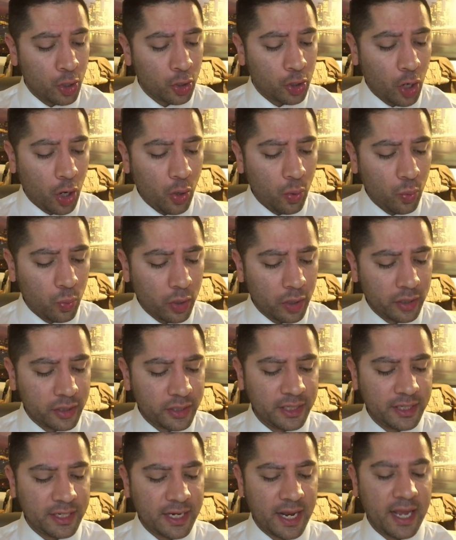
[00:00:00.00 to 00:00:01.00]
go work
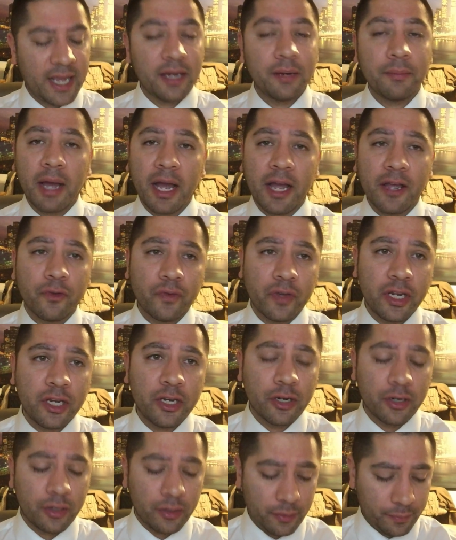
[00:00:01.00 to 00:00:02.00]
today in my
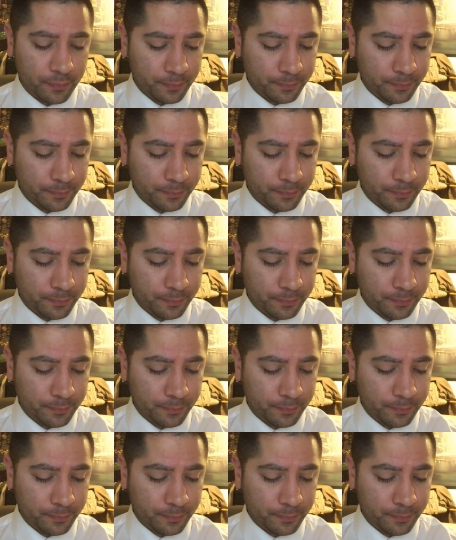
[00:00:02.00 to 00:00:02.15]
vineyard.